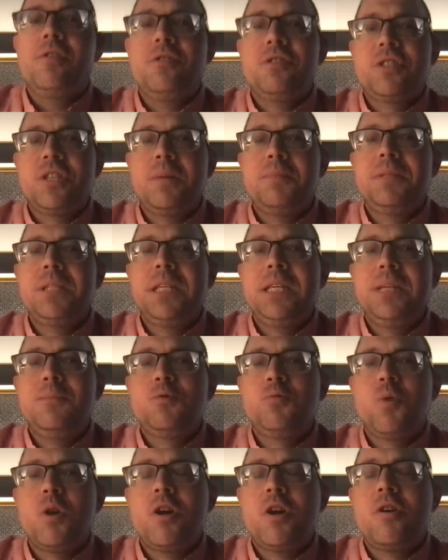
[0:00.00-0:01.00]
You know, there's some
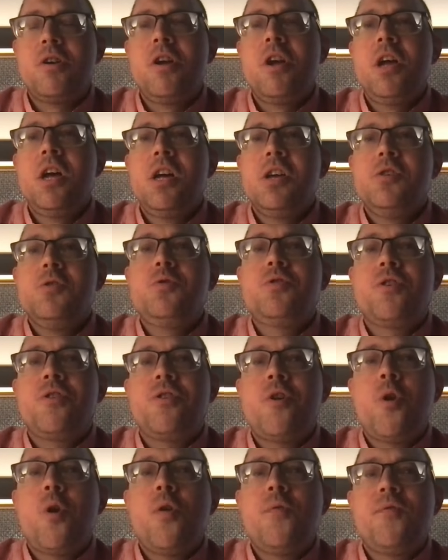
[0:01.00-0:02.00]
teams where you
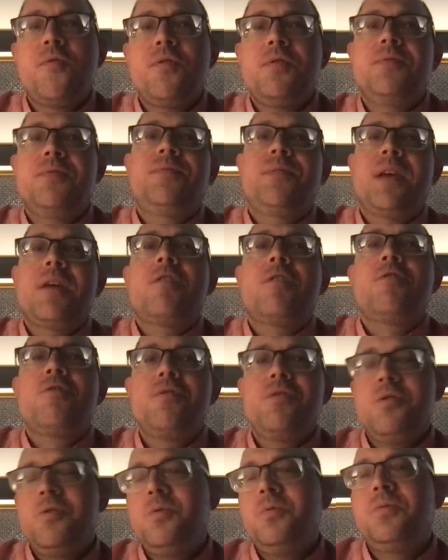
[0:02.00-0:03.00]
turn it over and they
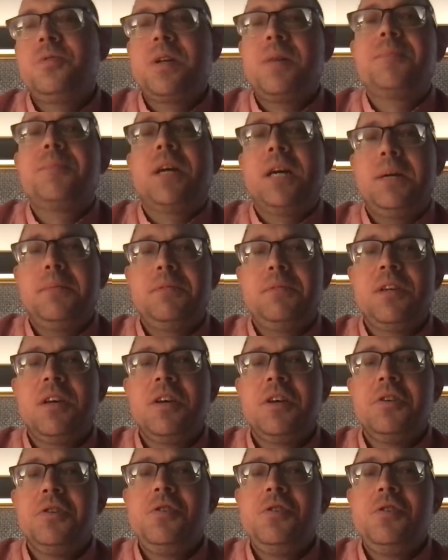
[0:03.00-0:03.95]
hurt you sometimes.